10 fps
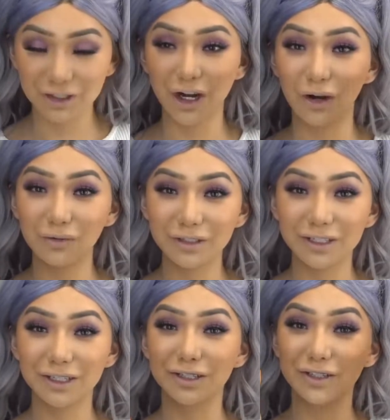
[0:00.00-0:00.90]
don't
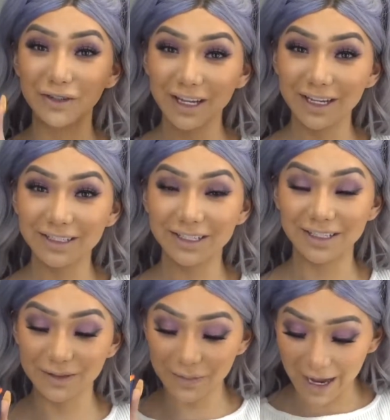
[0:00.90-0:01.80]
do this. This
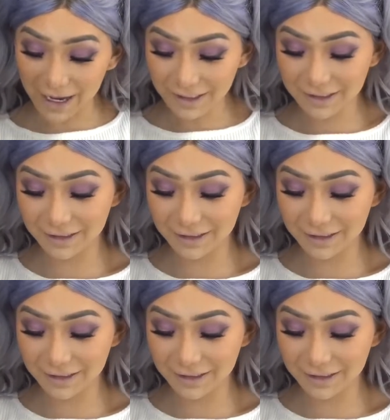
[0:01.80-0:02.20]
is bad.